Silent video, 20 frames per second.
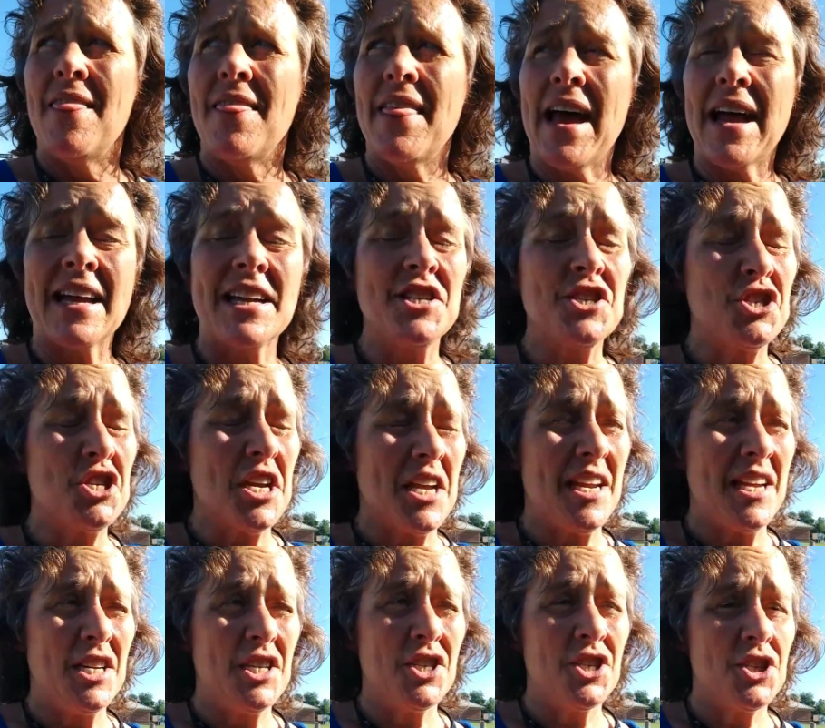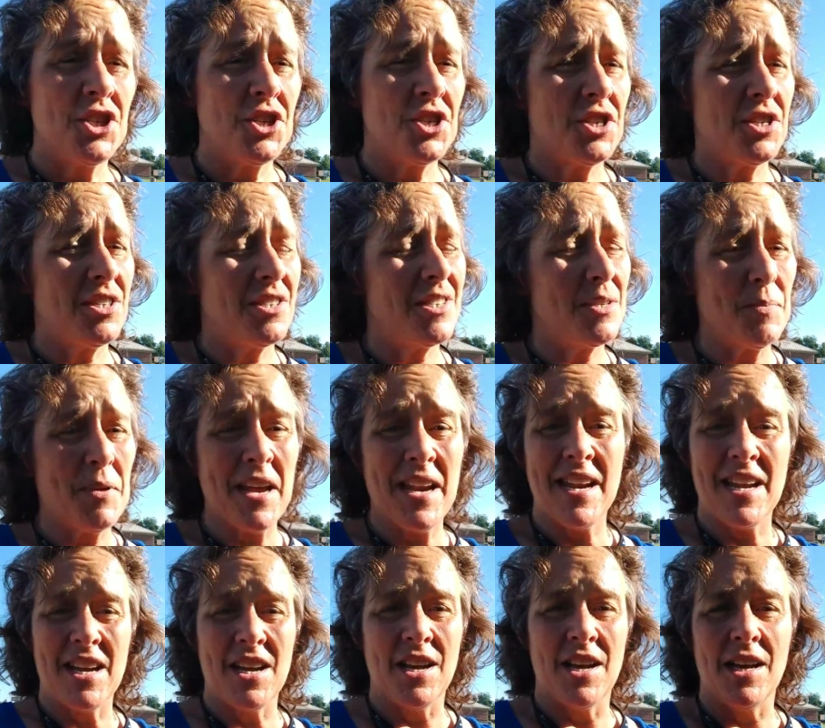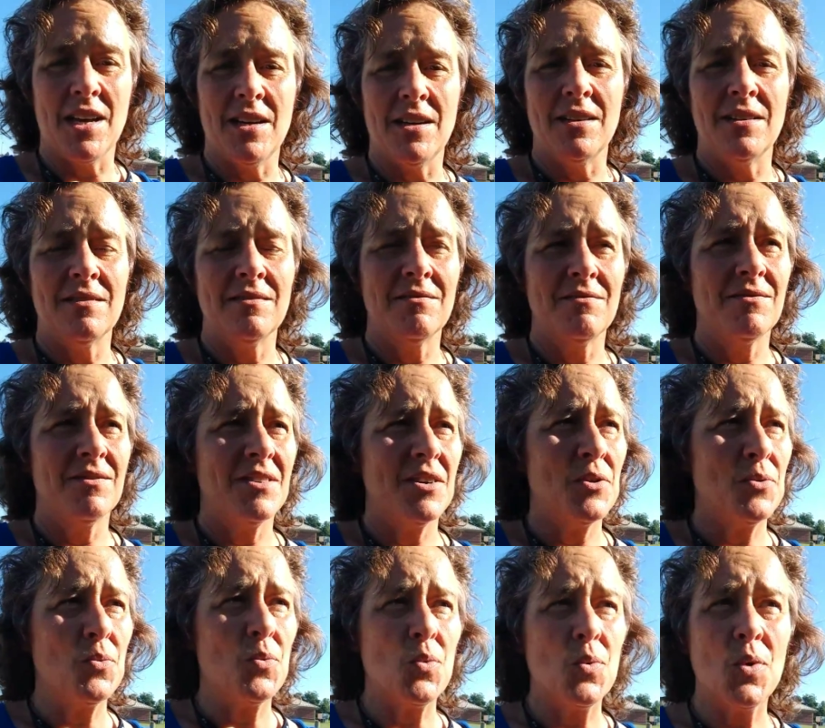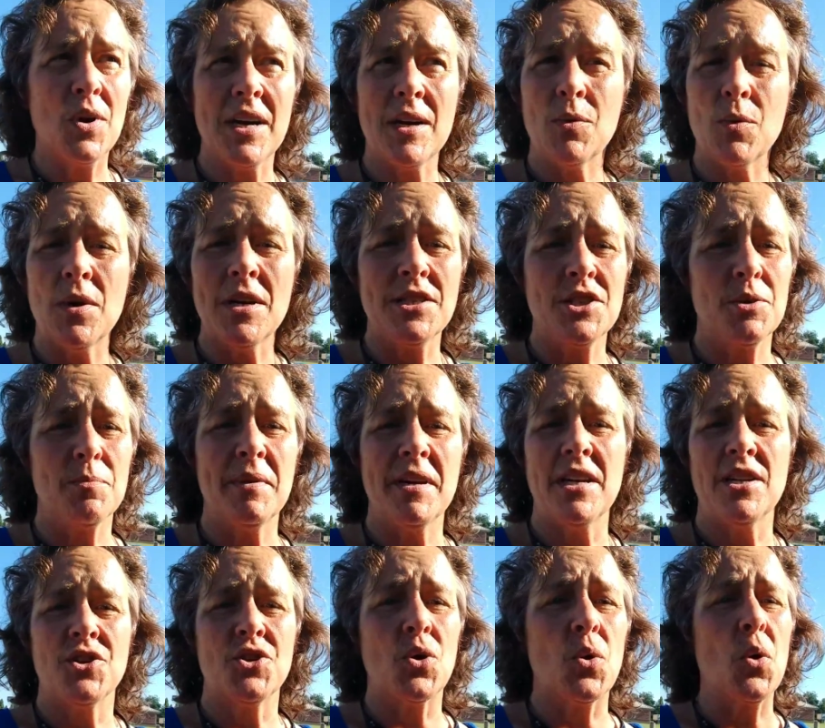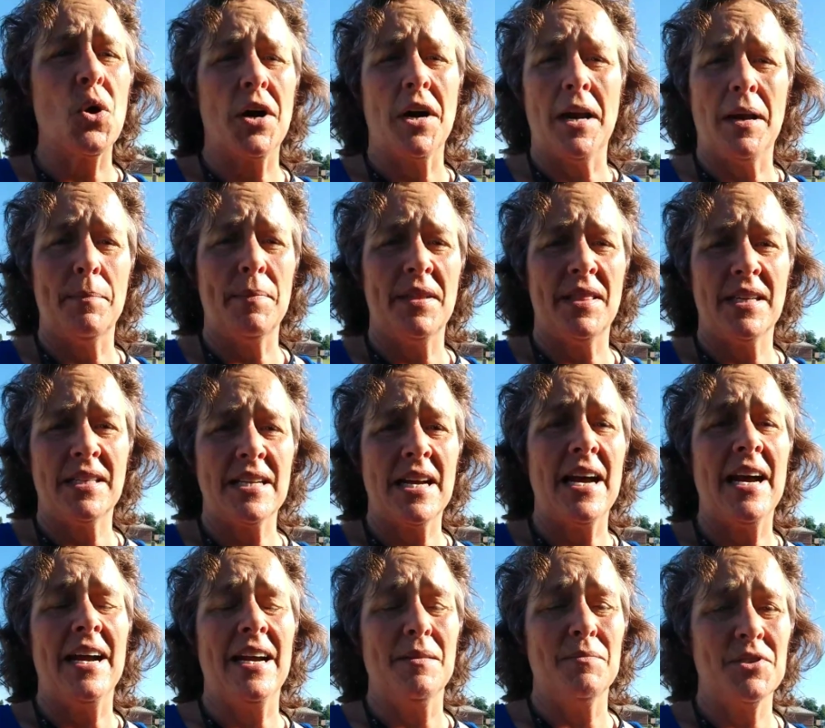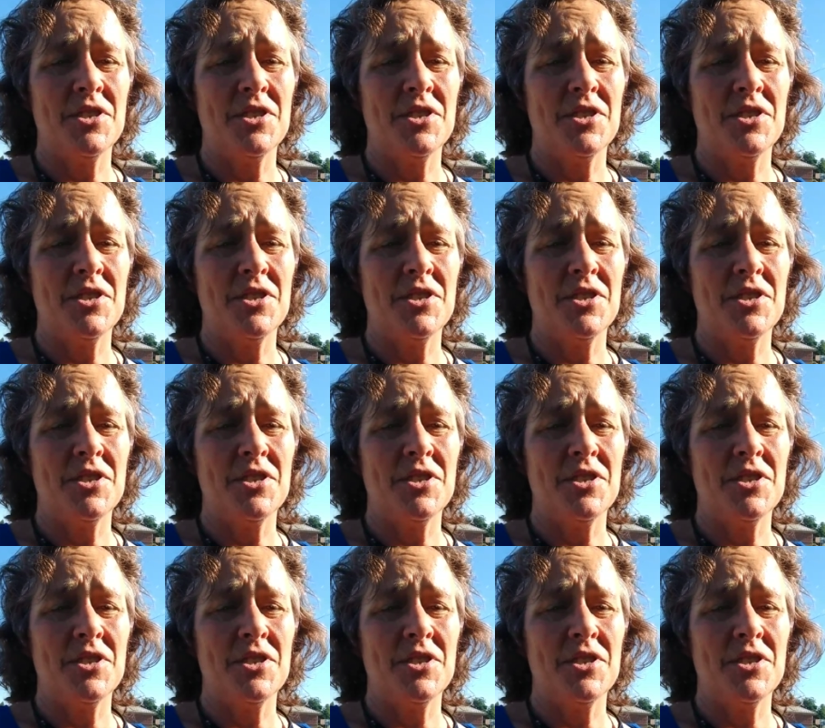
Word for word: that can change depending on what ones are being torn up at the time.